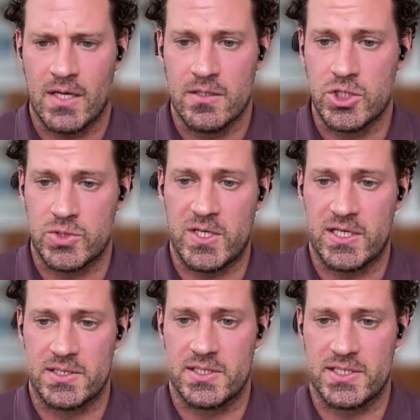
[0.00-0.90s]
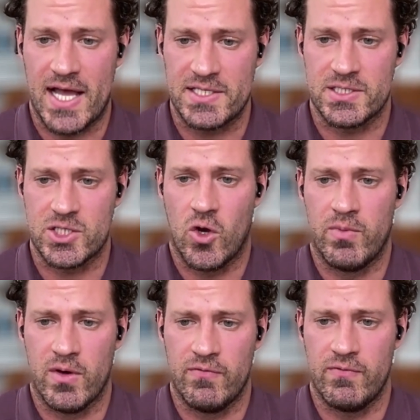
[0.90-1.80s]
Just because of the size and scope
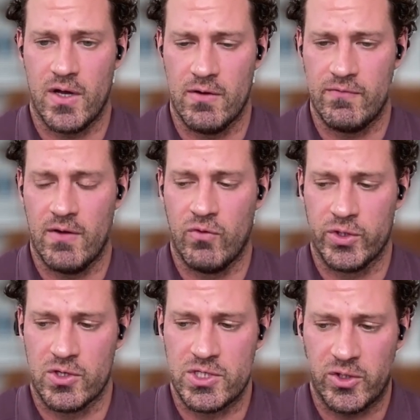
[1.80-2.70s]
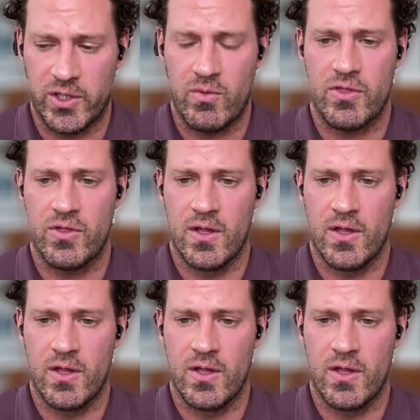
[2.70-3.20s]
of what they're dealing with.